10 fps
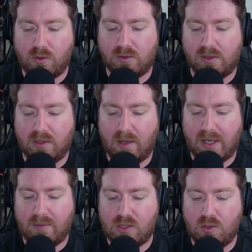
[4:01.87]
deal
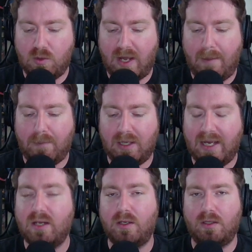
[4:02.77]
combat damage to a
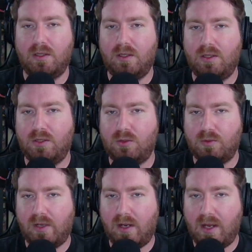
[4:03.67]
player,
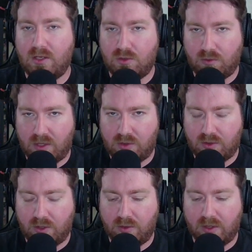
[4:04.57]
create a treasure
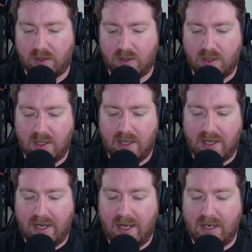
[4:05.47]
token.
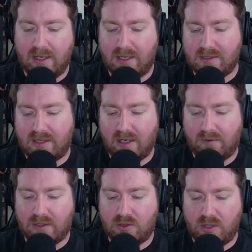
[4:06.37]
And it has a
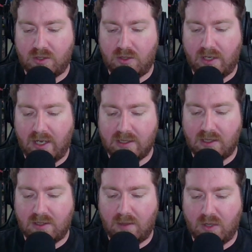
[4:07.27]
sacrifice treasure.
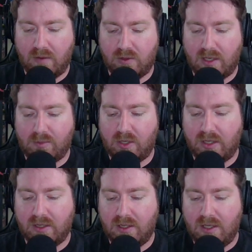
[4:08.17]
Exile top card of your
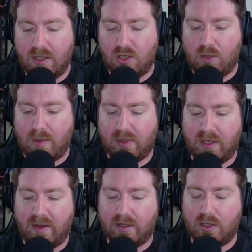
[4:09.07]
library. You may
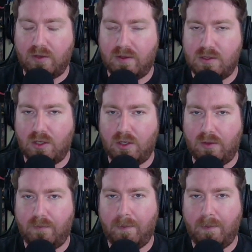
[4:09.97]
play that card this turn.